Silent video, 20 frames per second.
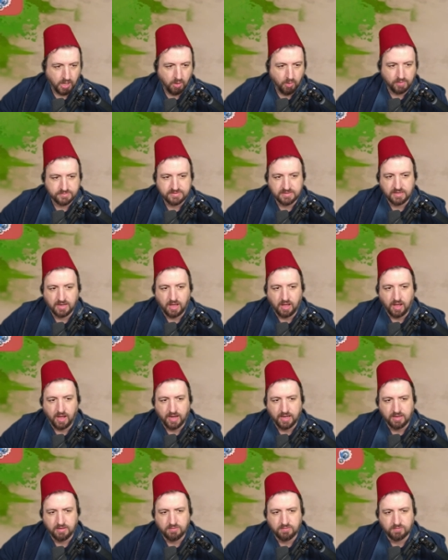I need an
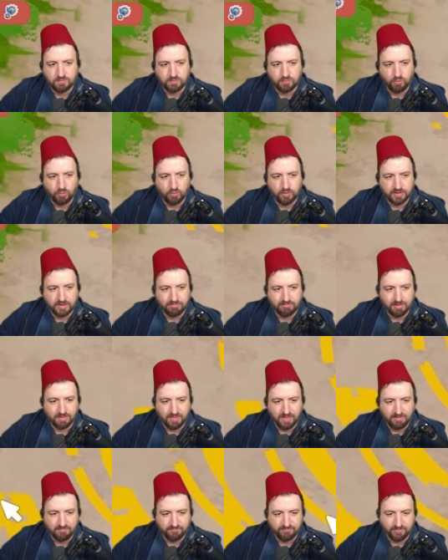iron sword to get rid of
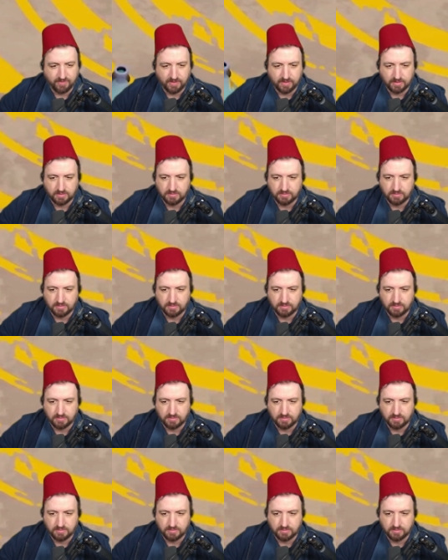that thing.